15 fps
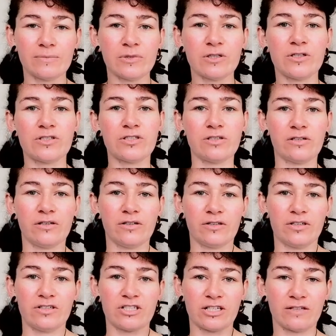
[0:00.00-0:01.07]
because you're on
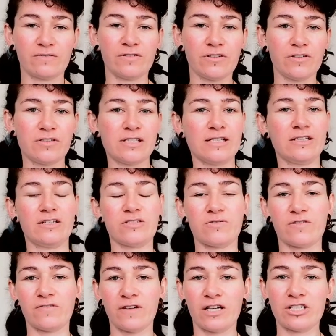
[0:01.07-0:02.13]
those junk foods and those
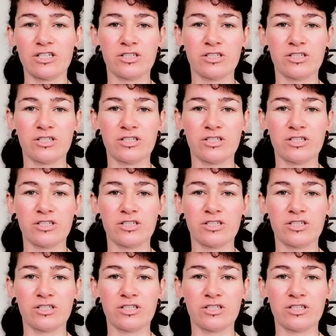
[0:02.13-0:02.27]
refined